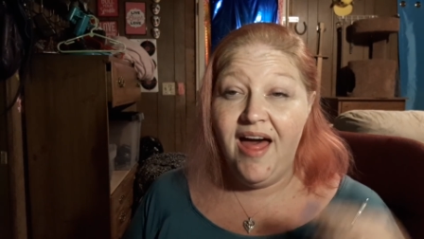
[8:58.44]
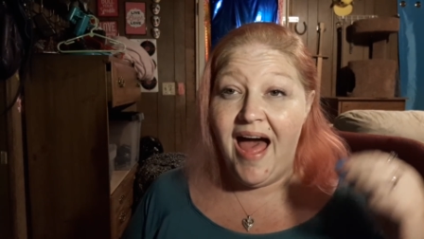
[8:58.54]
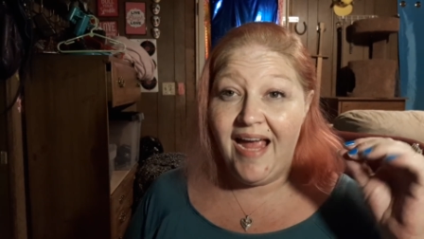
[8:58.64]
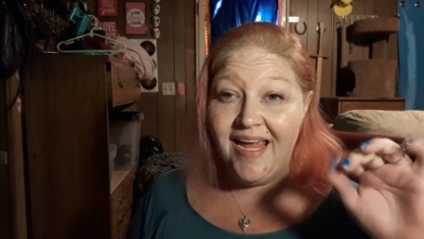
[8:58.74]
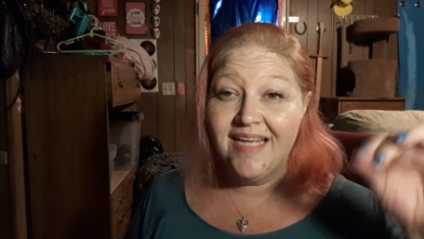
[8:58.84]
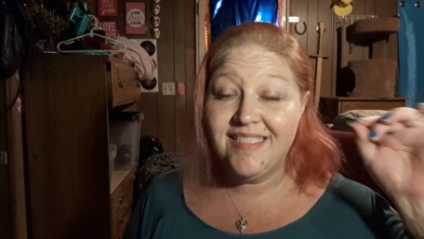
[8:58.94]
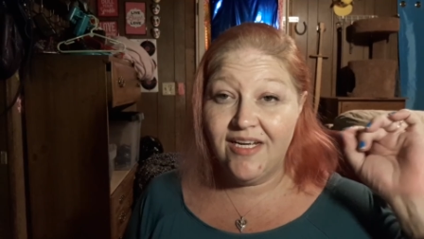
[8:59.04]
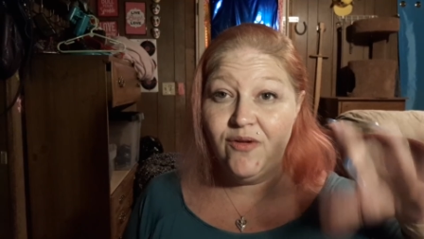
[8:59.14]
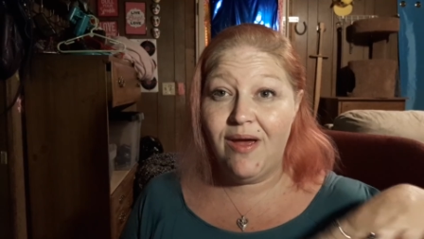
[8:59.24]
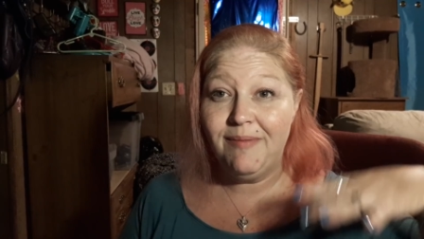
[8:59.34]
I can't tell
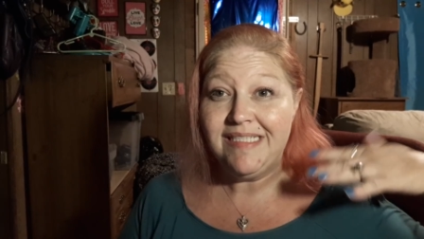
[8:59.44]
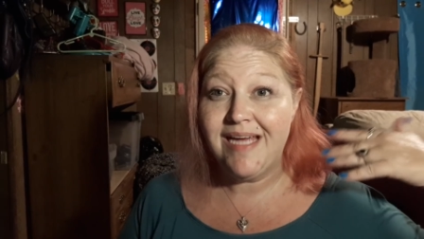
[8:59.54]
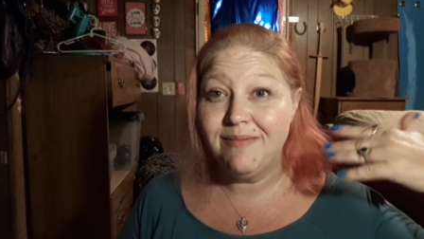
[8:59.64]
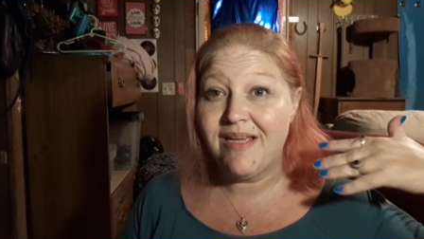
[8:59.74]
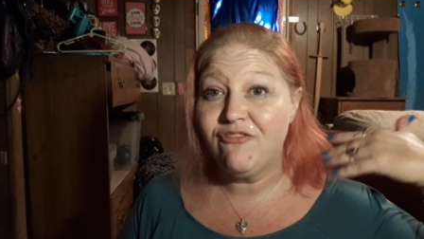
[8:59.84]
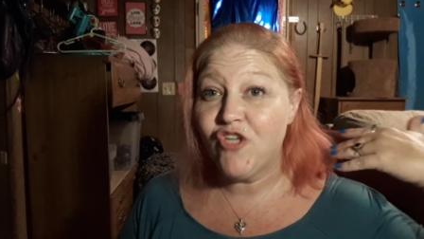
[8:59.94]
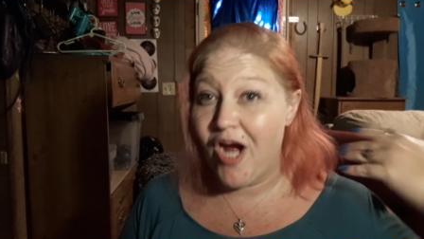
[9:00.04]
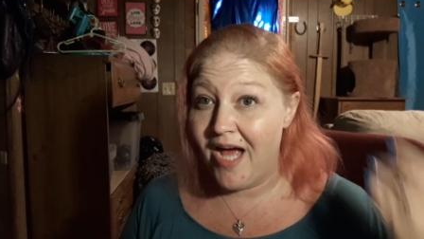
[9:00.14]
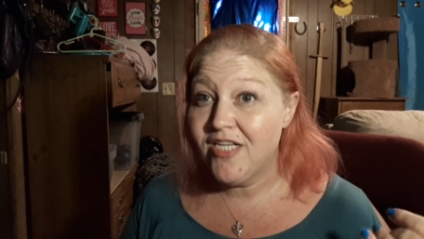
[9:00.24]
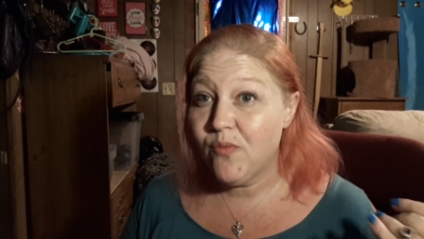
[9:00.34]
you how many times I've
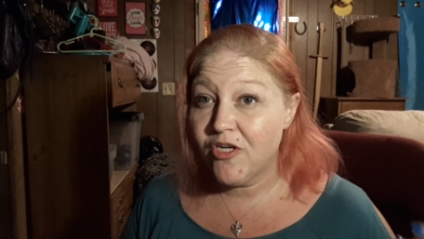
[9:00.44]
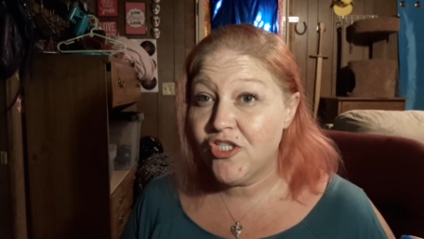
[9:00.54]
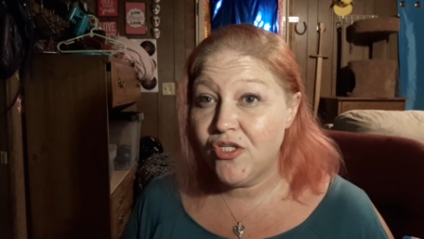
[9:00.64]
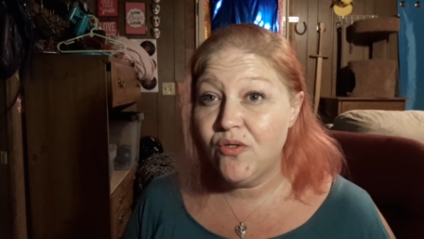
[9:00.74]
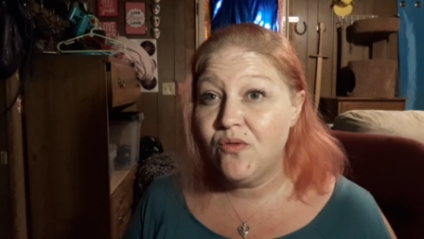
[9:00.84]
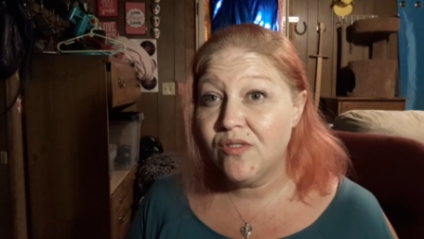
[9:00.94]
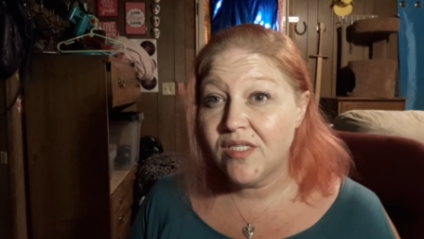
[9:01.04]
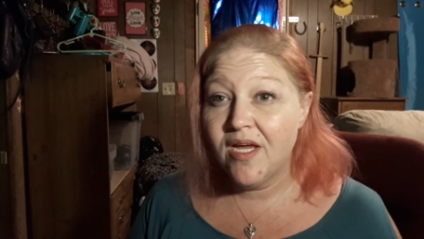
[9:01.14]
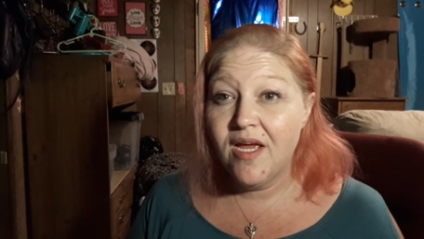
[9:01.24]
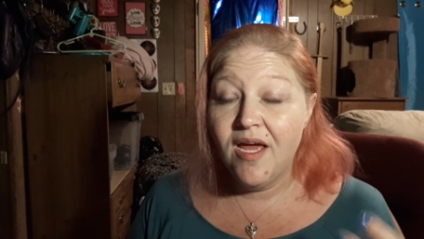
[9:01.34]
tried to wear shoes
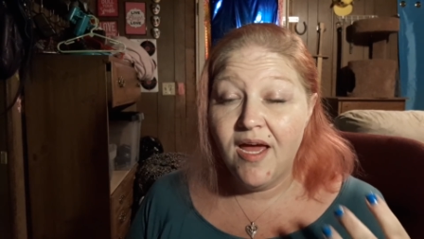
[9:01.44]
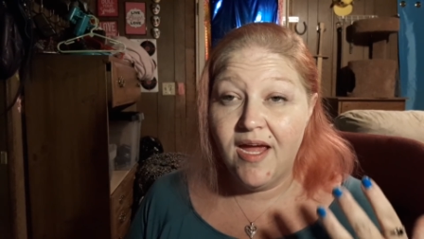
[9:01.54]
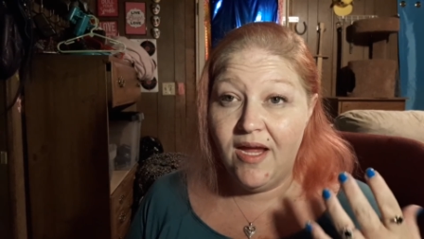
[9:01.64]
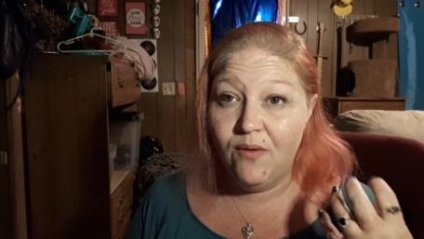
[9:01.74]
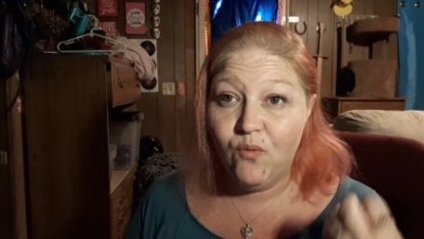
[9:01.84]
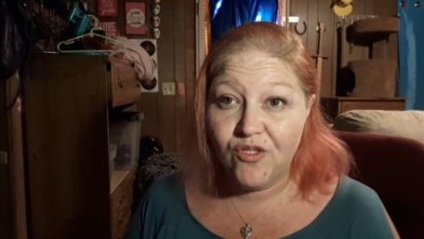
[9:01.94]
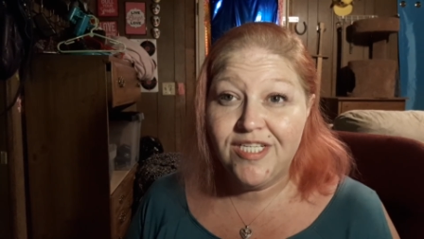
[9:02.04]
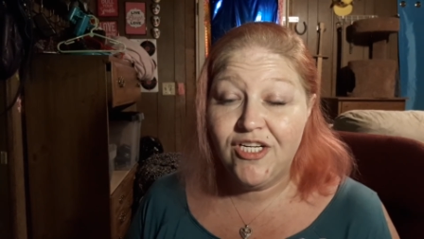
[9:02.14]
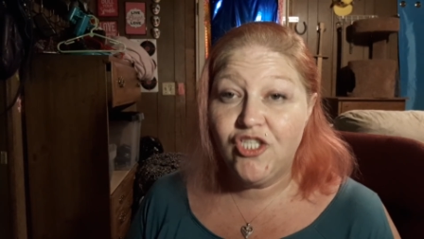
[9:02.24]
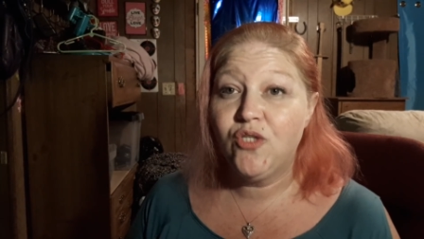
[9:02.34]
and wore
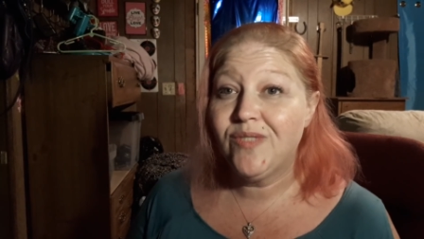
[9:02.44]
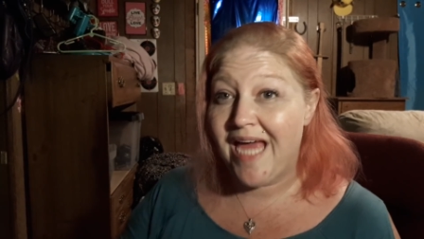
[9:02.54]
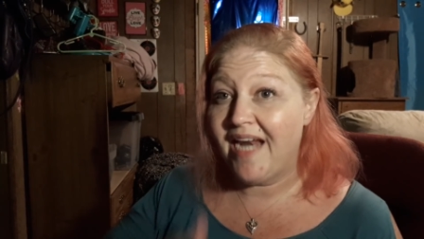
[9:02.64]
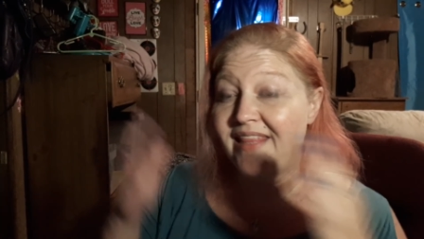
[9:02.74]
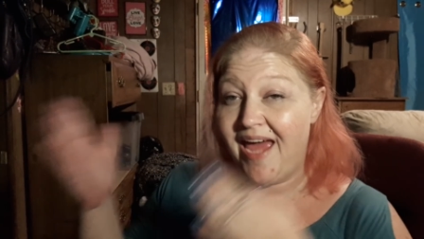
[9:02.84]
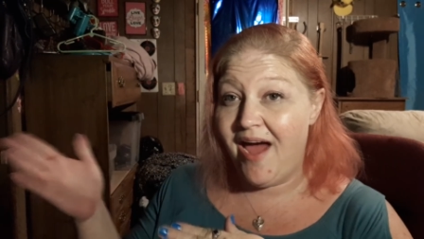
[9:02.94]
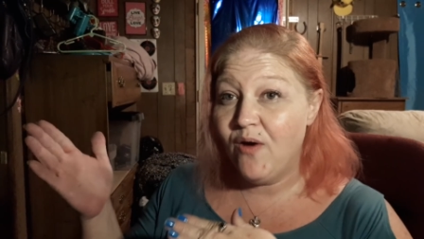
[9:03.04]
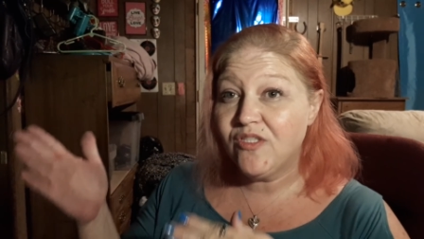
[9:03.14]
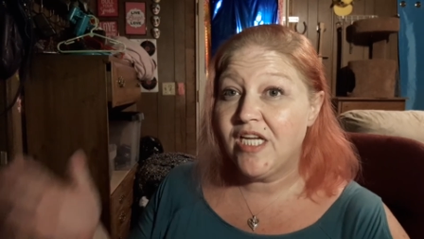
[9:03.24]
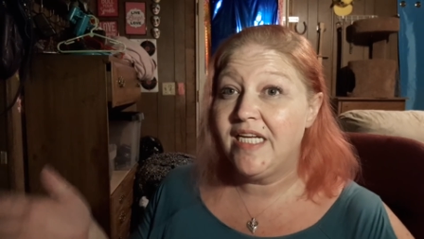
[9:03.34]
tennis shoes out of the
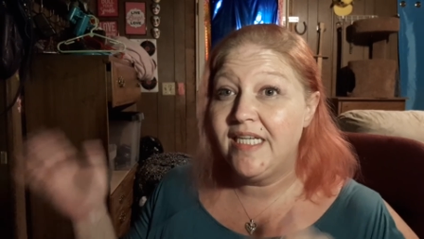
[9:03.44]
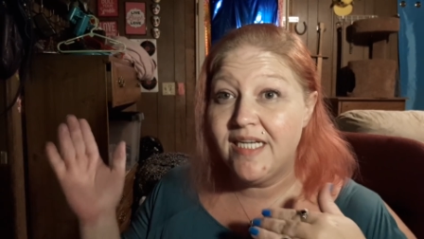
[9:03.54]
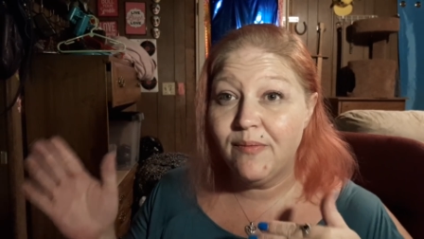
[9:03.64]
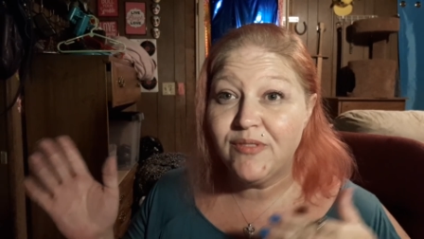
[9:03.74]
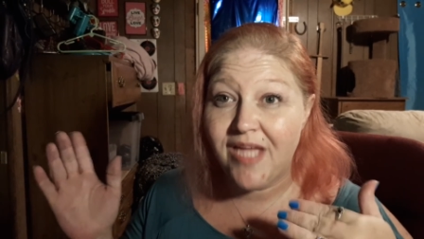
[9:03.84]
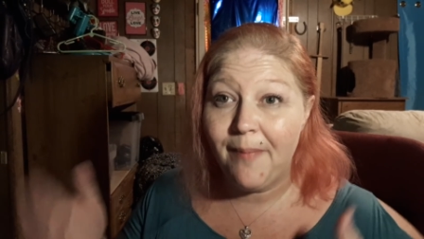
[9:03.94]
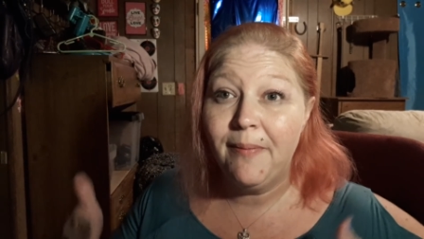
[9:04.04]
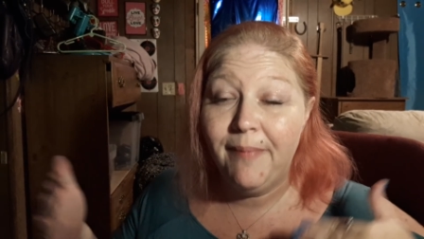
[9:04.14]
house and ended up stopping